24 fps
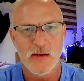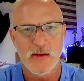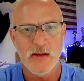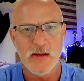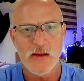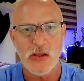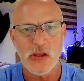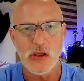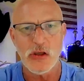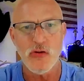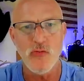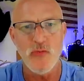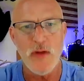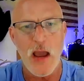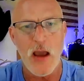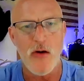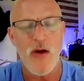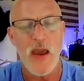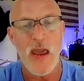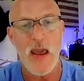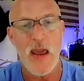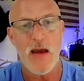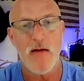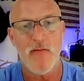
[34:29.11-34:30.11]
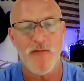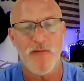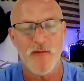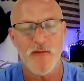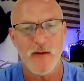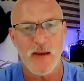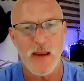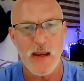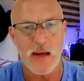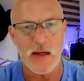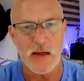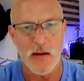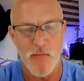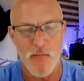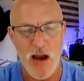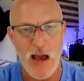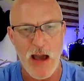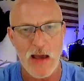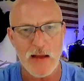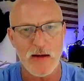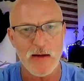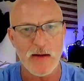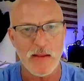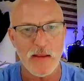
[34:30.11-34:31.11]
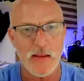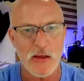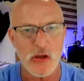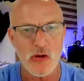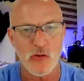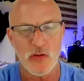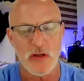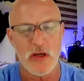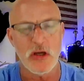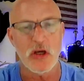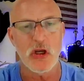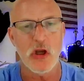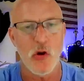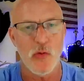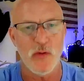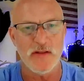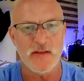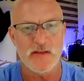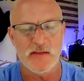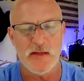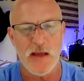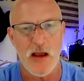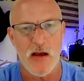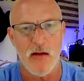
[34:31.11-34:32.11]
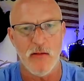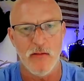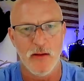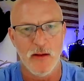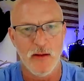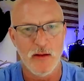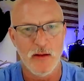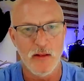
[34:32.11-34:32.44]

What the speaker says: you now have a commodity that you can go and sell.